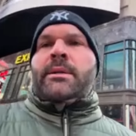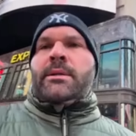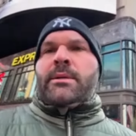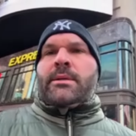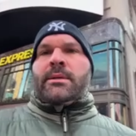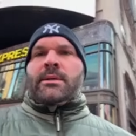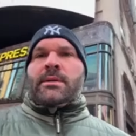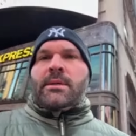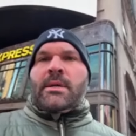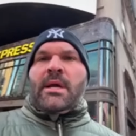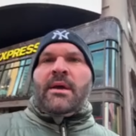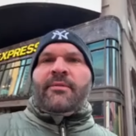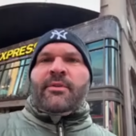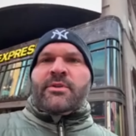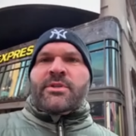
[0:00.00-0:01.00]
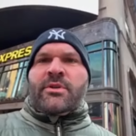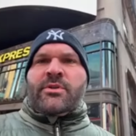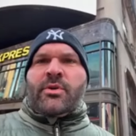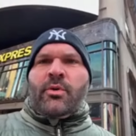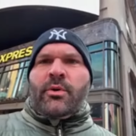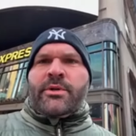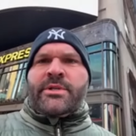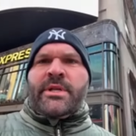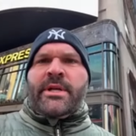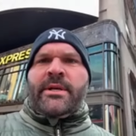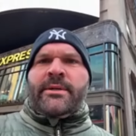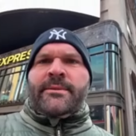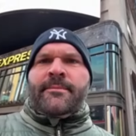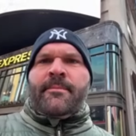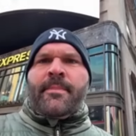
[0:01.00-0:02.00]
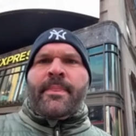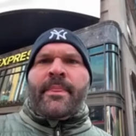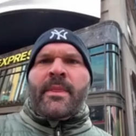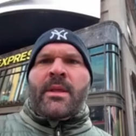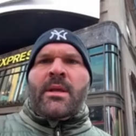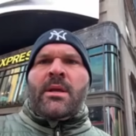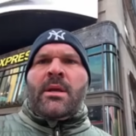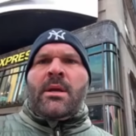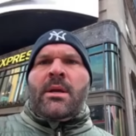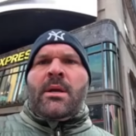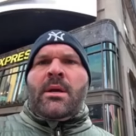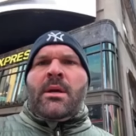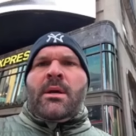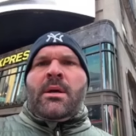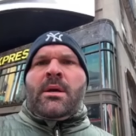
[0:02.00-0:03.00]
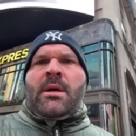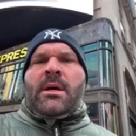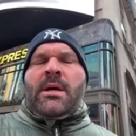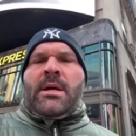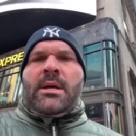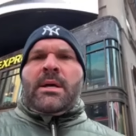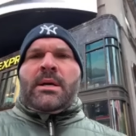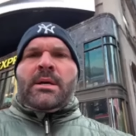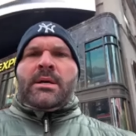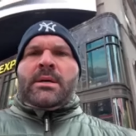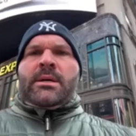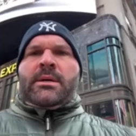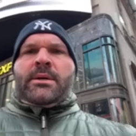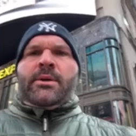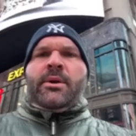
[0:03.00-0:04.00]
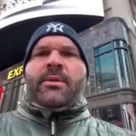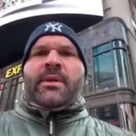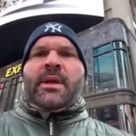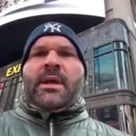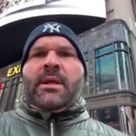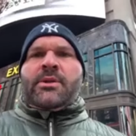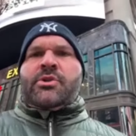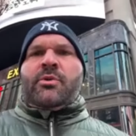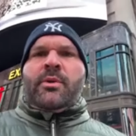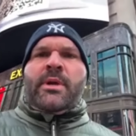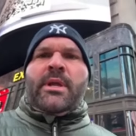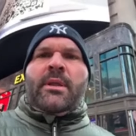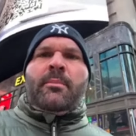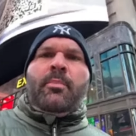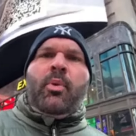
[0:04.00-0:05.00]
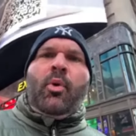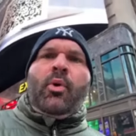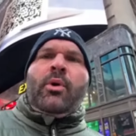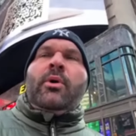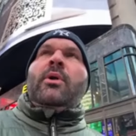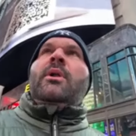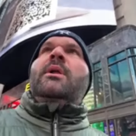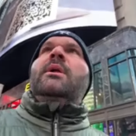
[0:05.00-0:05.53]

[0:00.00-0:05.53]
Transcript: I feel so touristy. Uh, who do you think LSU will get in the portal?